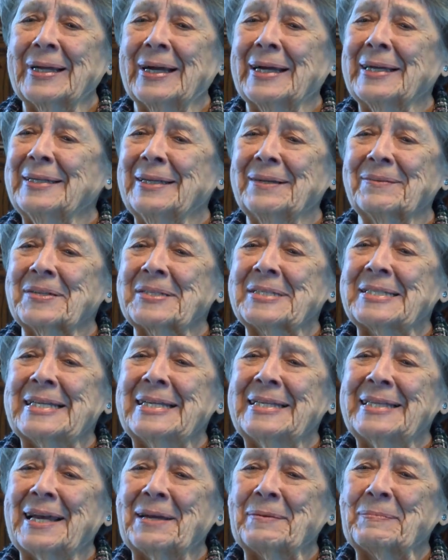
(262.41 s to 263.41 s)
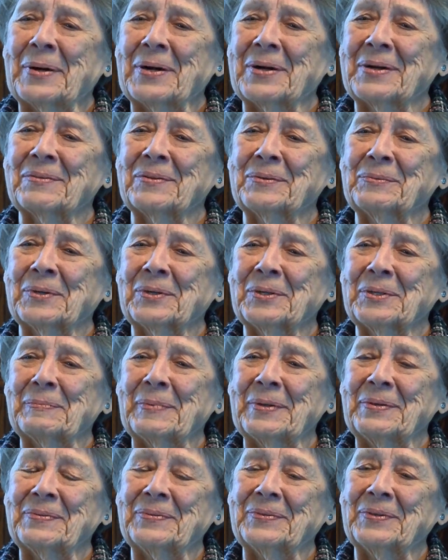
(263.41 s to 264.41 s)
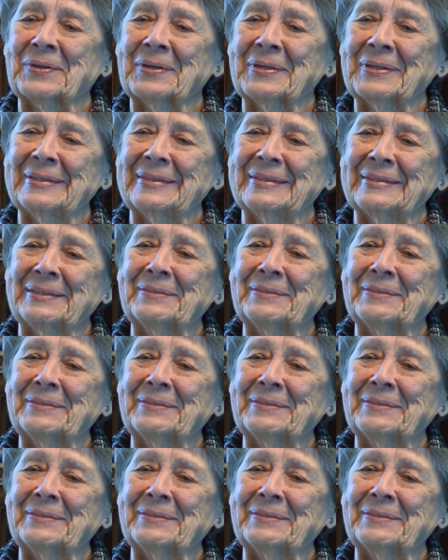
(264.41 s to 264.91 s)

I'd never seen that part of the world before.